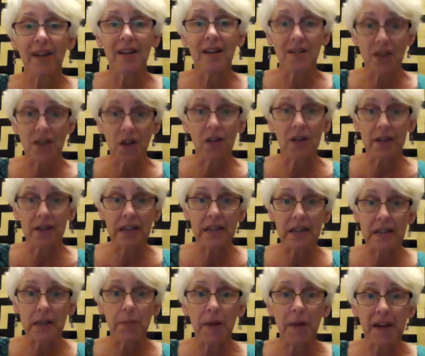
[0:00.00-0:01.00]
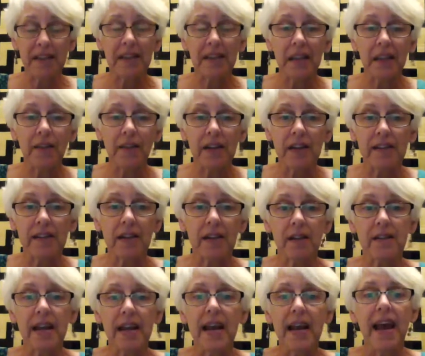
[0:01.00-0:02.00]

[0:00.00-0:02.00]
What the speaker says: Adult independent living skills.